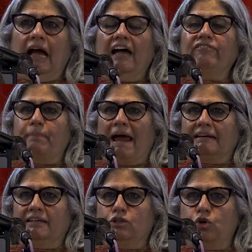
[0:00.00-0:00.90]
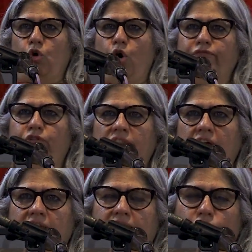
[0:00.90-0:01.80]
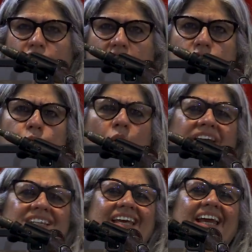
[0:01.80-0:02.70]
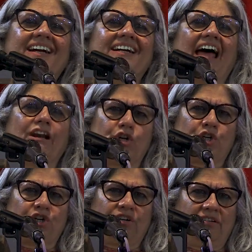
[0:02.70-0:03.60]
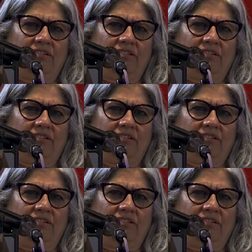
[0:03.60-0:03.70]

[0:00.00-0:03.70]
I've practiced law for 30 years. What is indulge?